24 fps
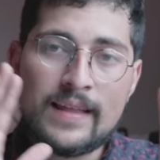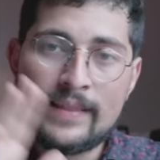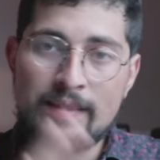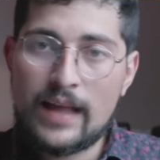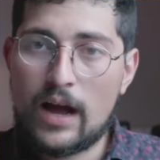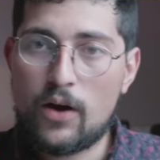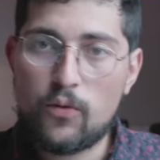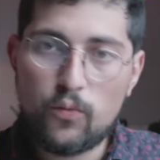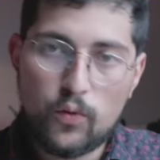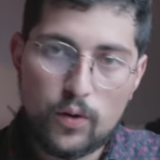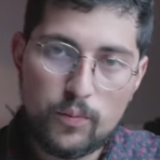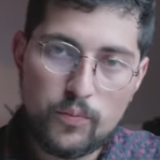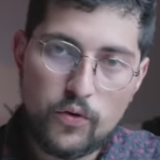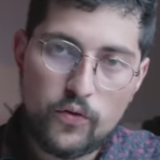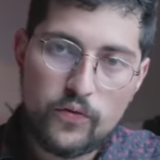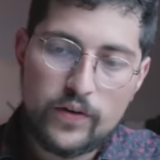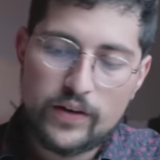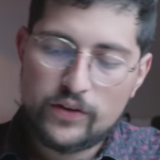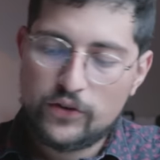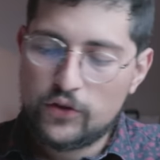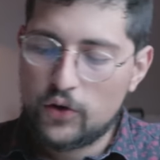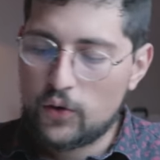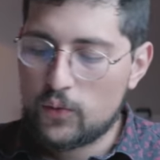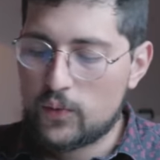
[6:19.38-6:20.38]
Now we're
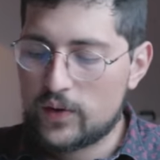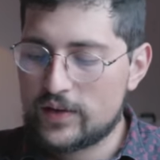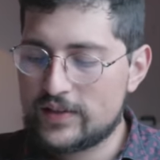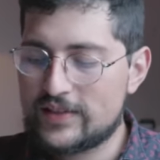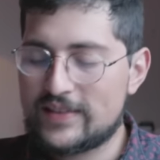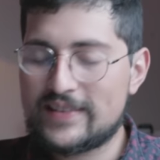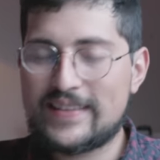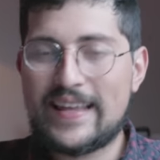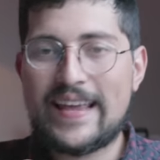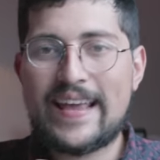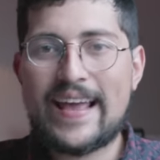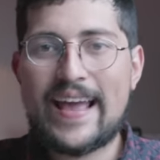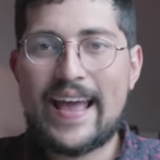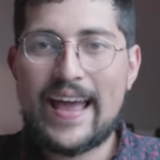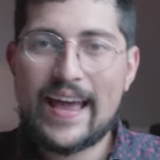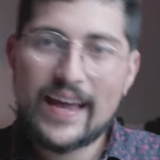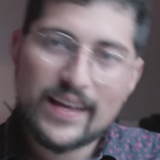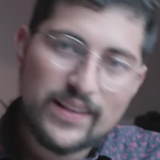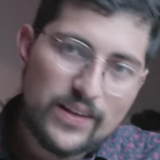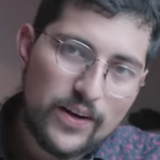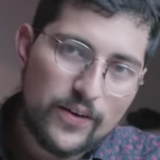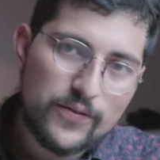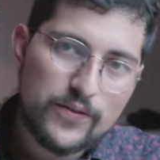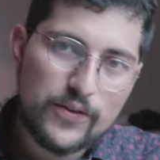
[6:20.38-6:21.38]
moving towards the
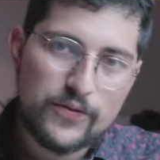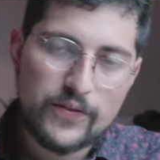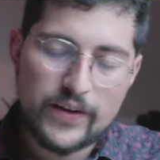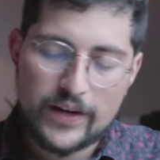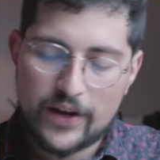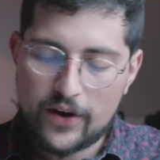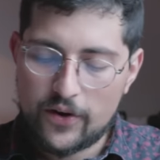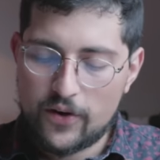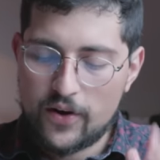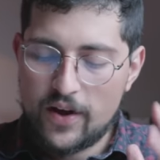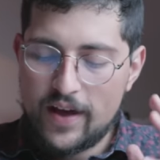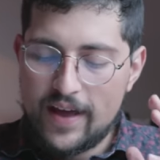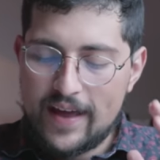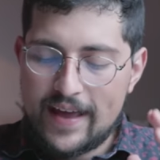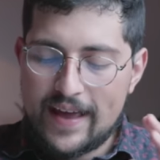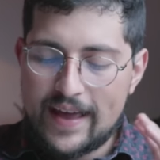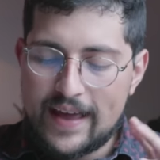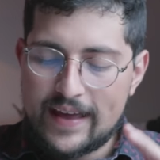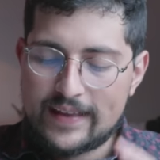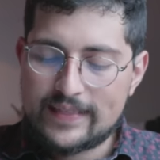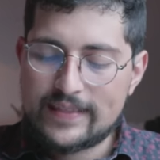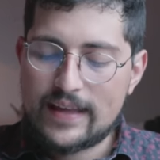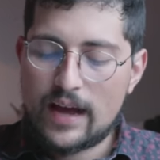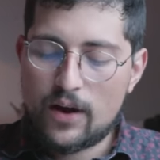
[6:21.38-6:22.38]
end of the video,
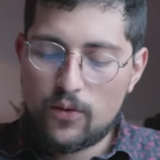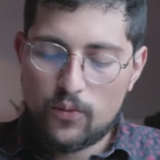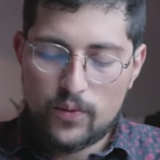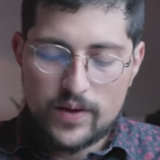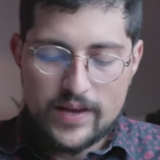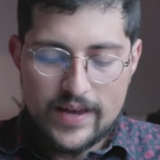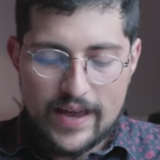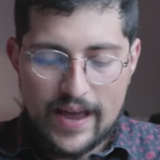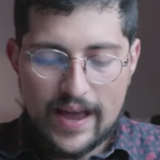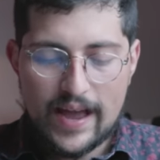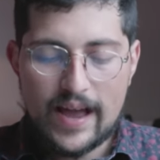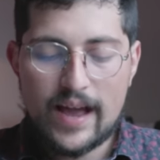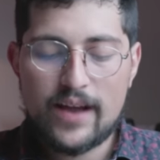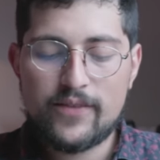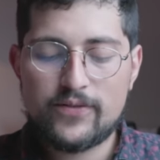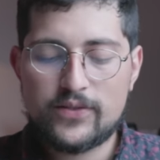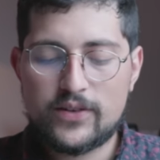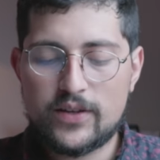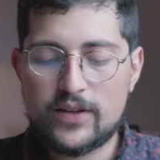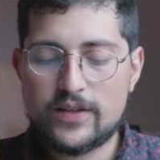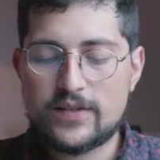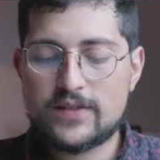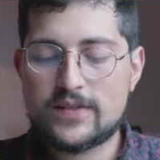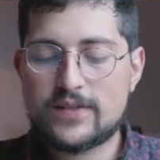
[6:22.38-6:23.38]
and now we
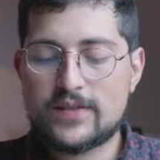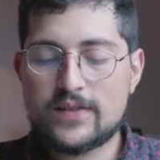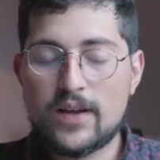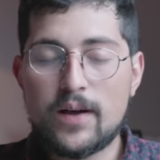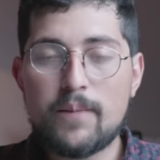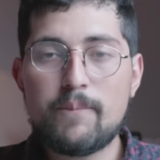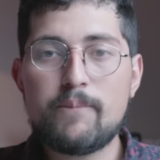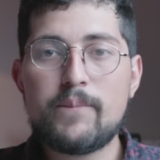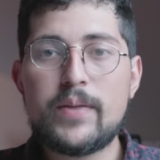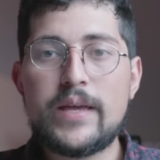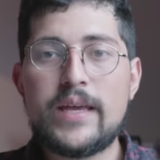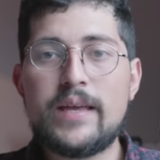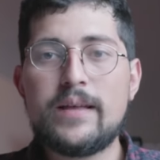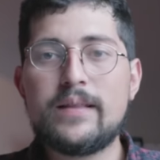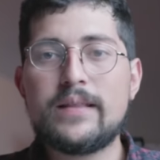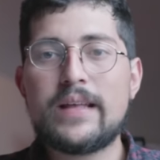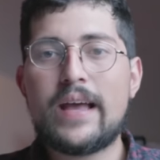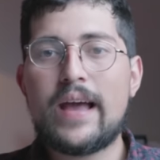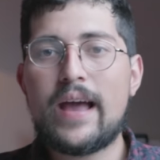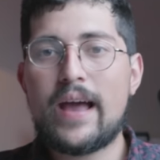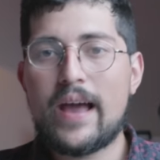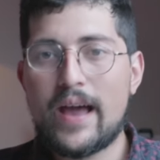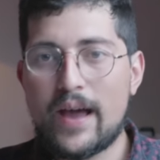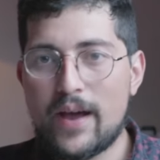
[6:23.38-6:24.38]
have the
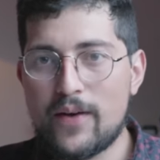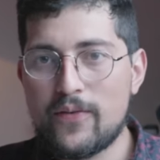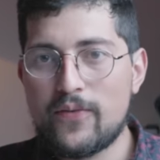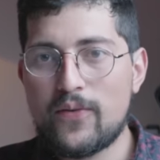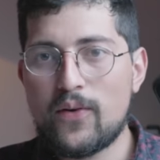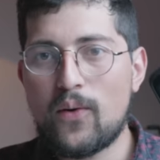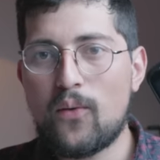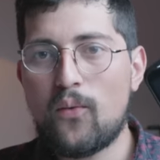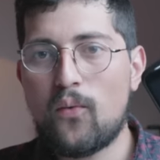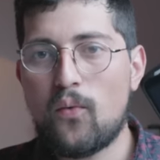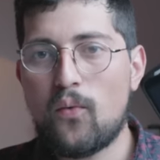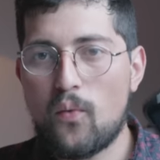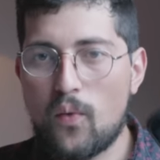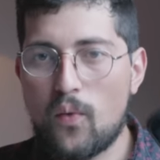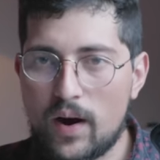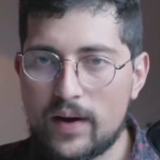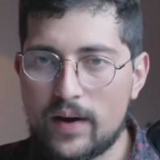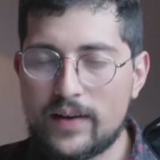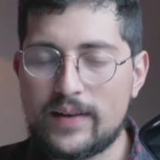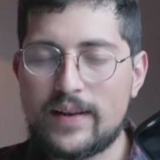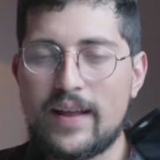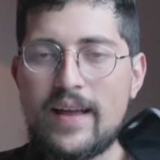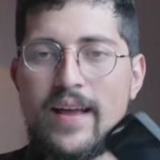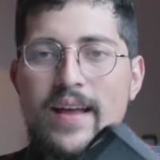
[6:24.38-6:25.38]
Sunbeam
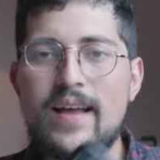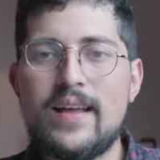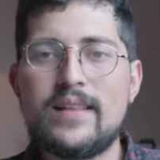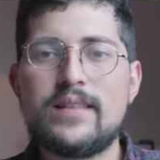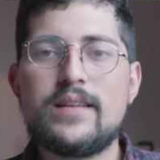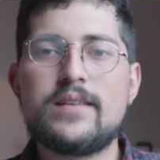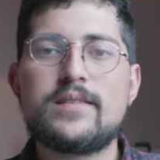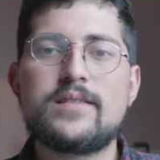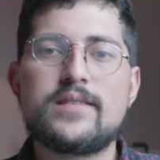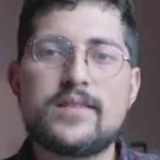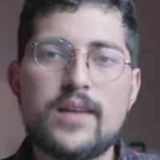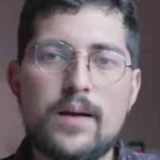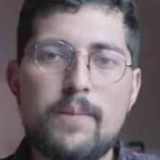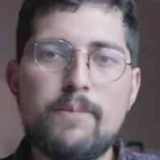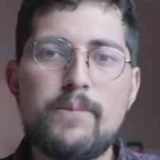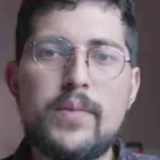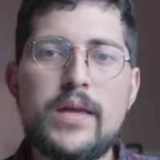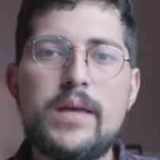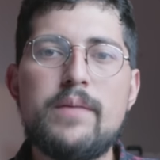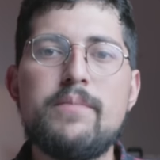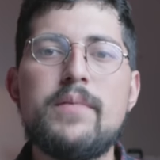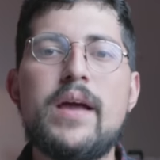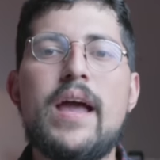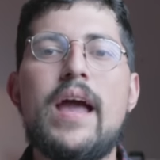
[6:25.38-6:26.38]
F1. The
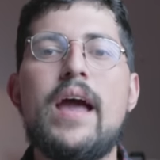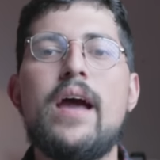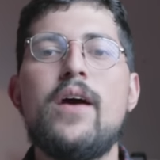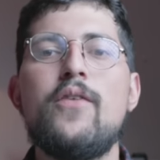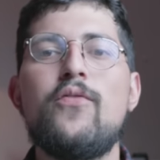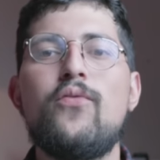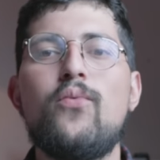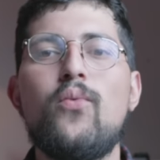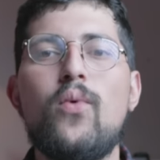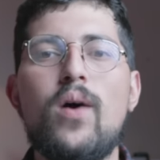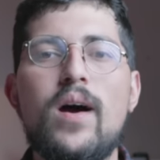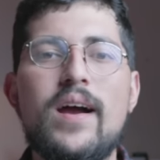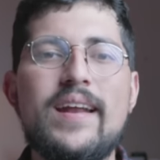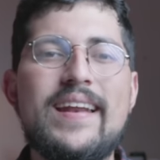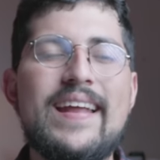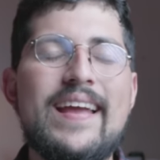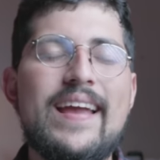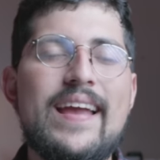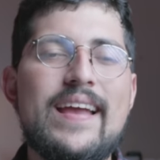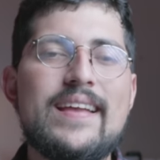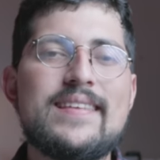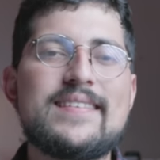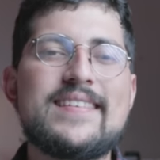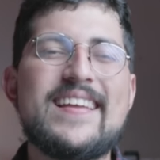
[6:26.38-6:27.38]
Sunbeam
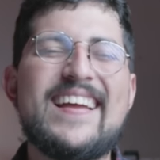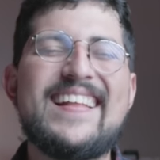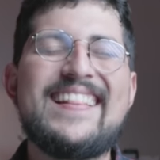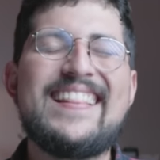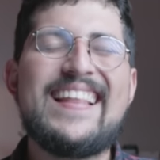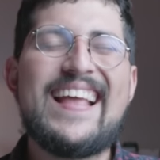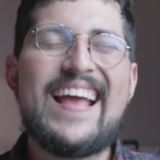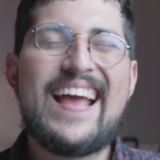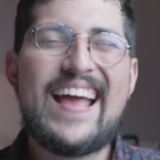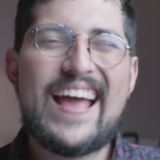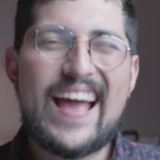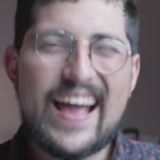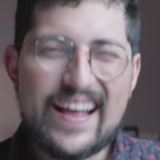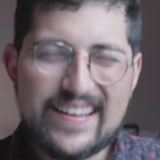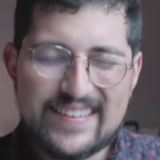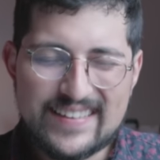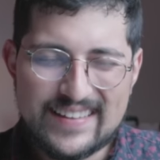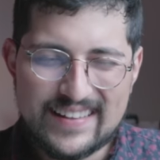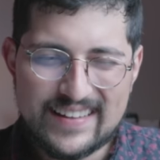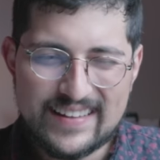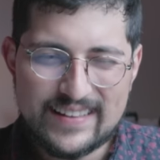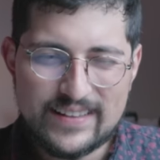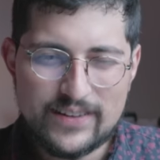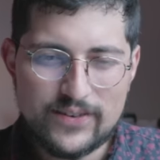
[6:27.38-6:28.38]
F1 is an
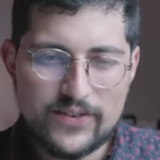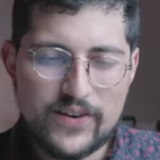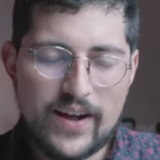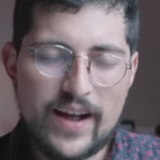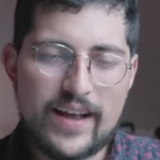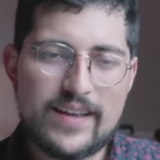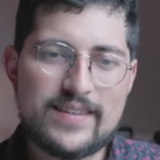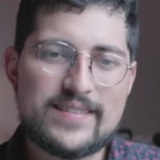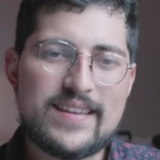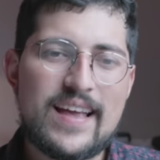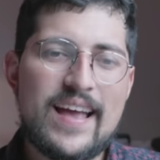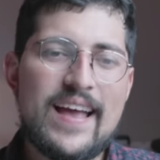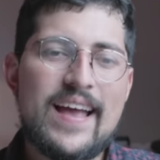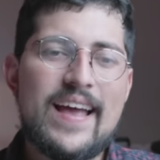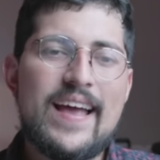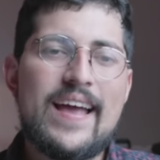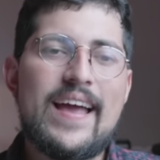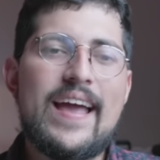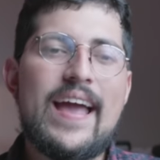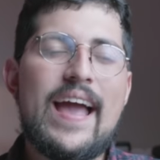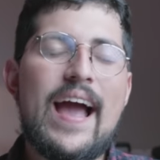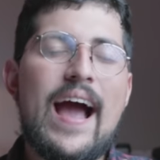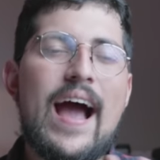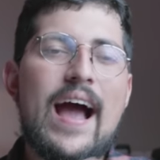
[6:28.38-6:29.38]
excellent device. It